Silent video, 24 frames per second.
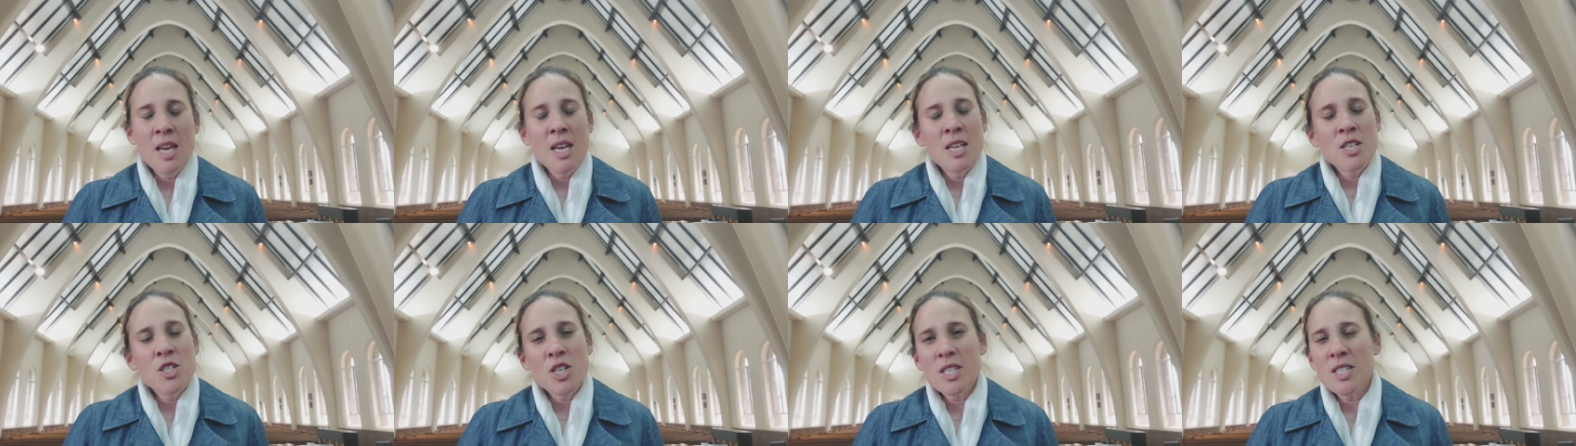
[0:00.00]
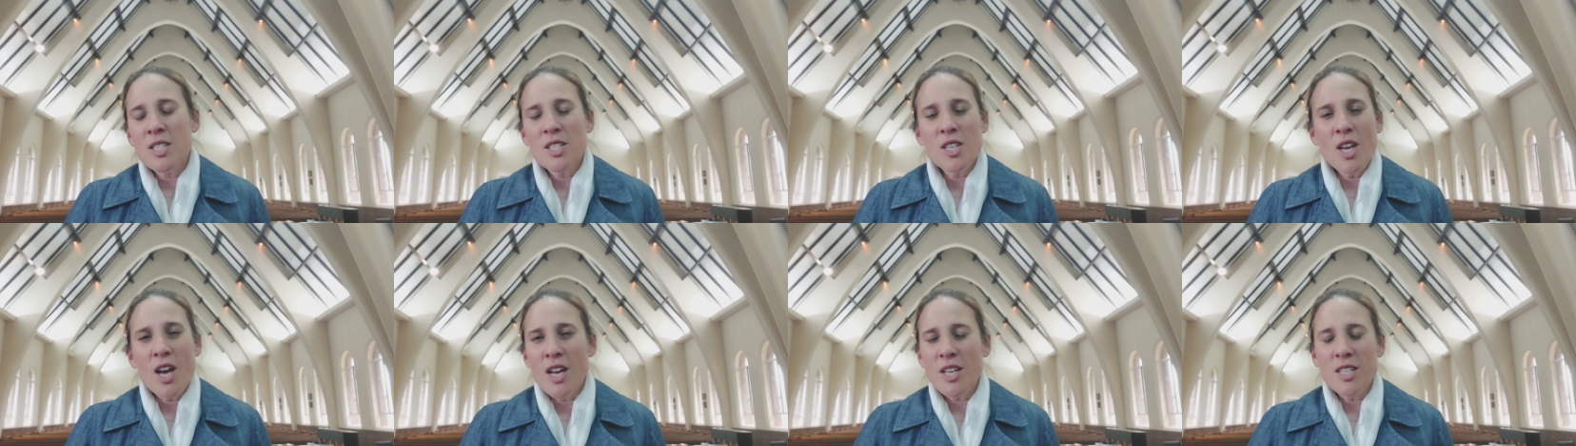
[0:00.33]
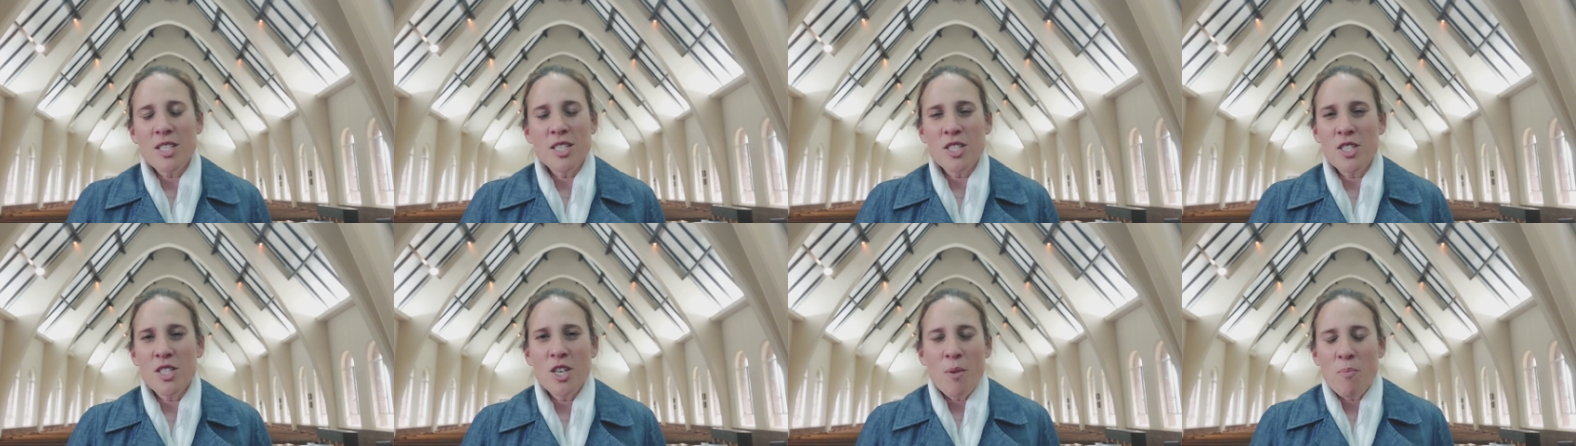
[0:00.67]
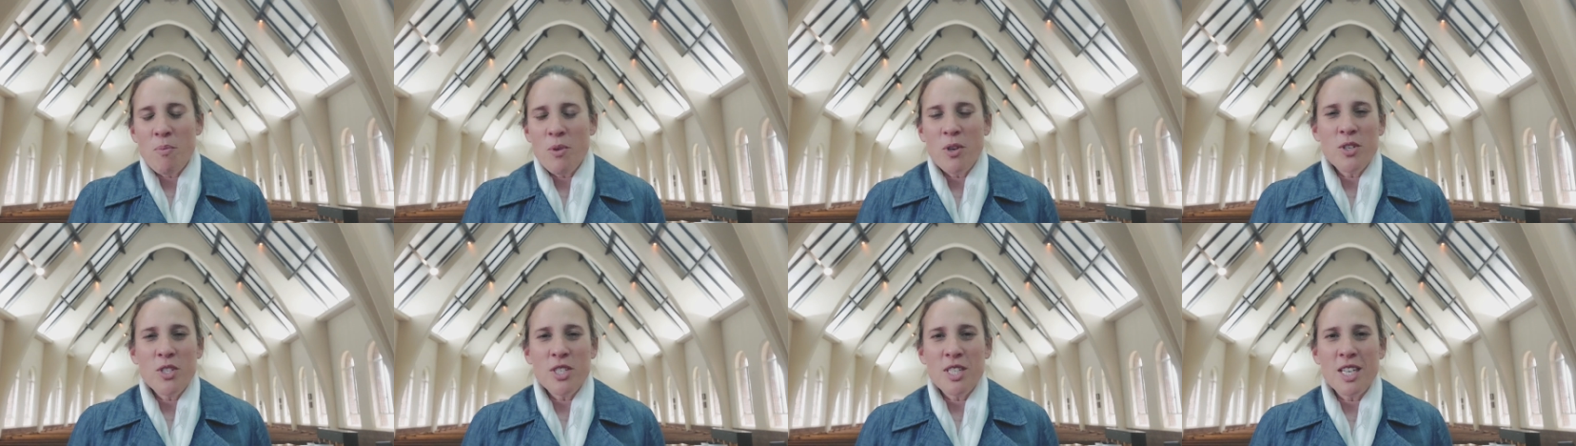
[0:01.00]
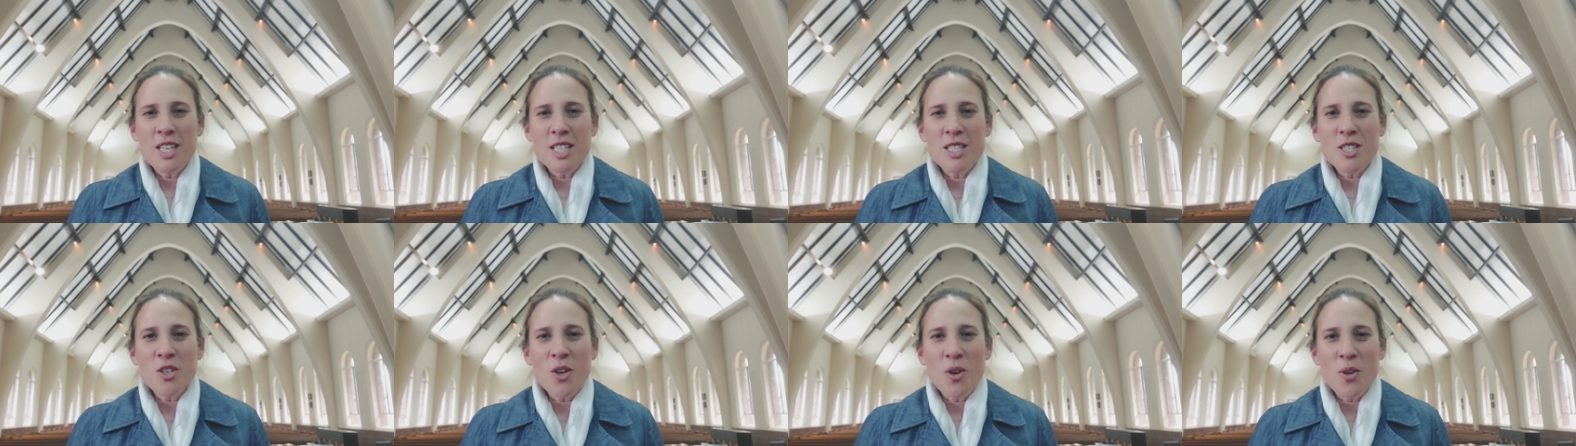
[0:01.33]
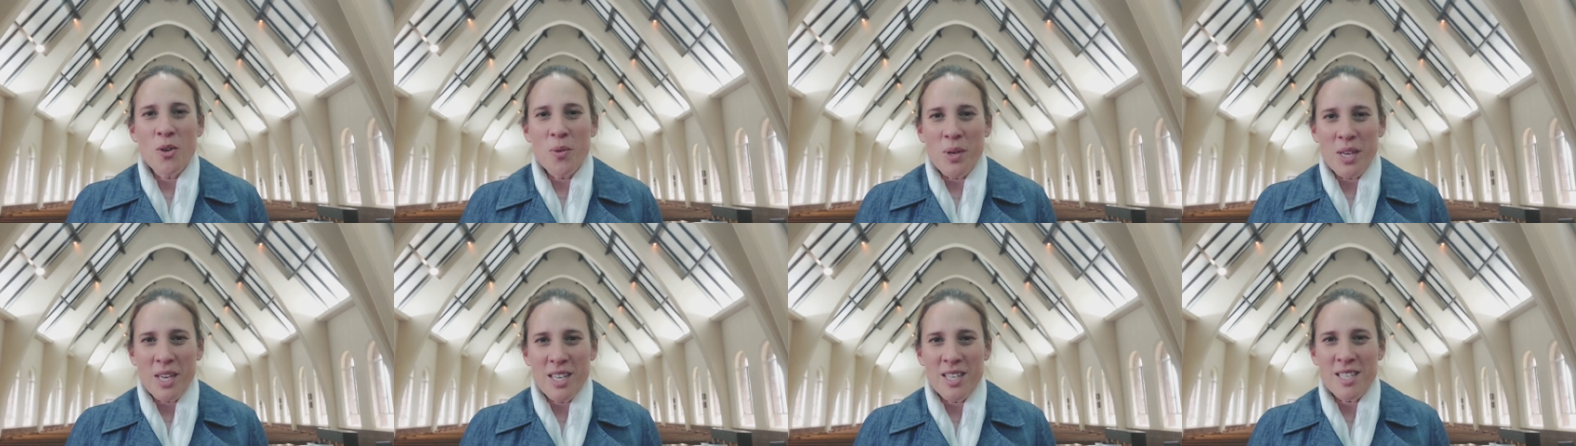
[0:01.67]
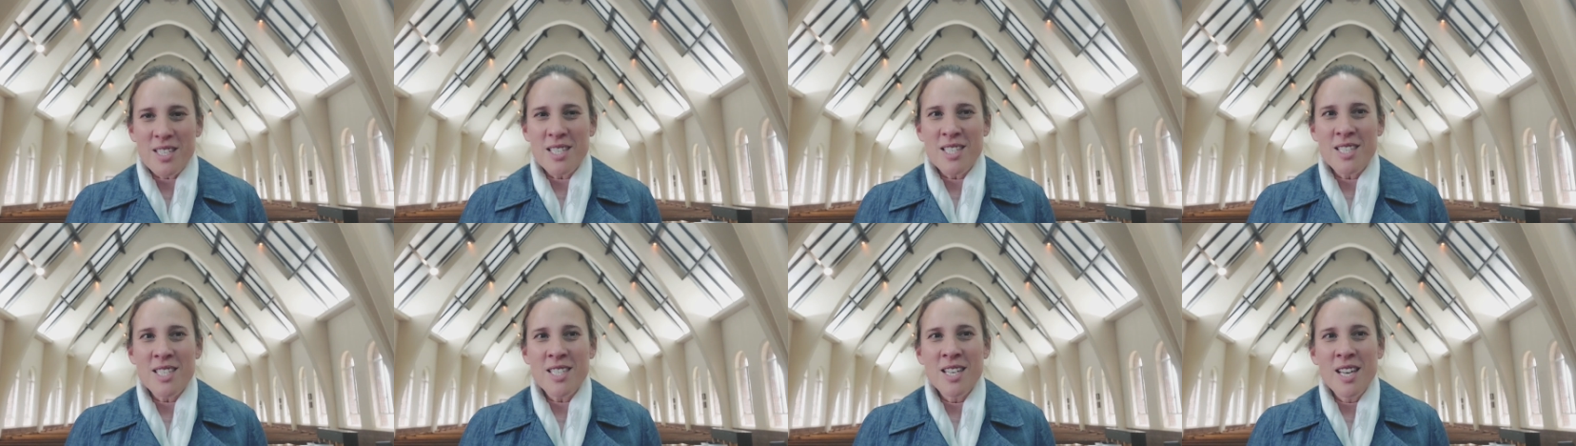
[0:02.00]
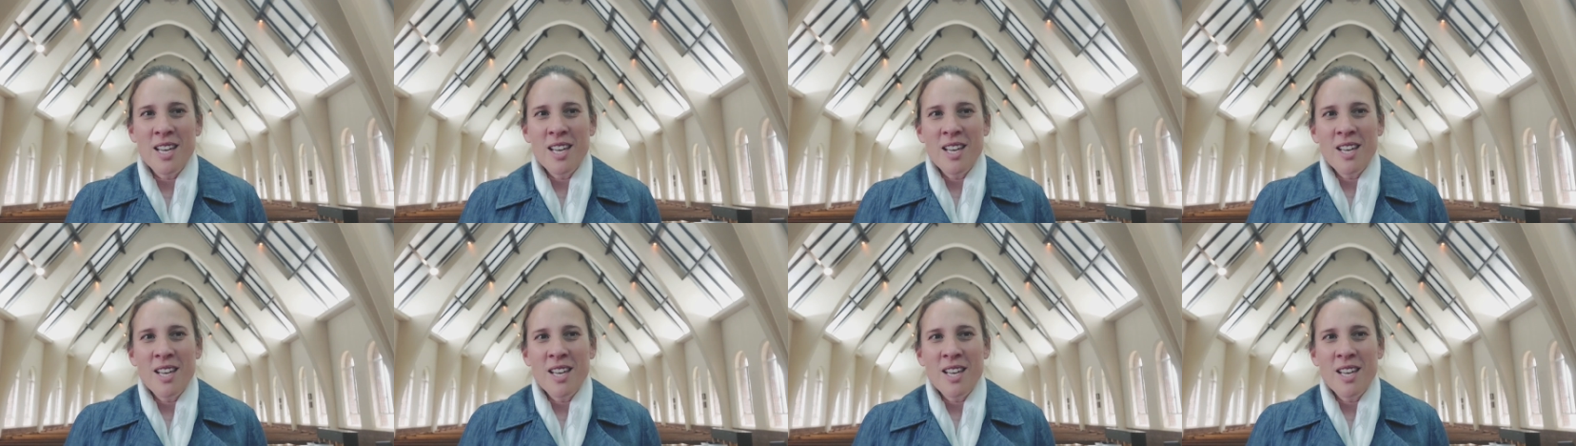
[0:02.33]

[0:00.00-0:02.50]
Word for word: Jesus asks not because he doesn't know who he is,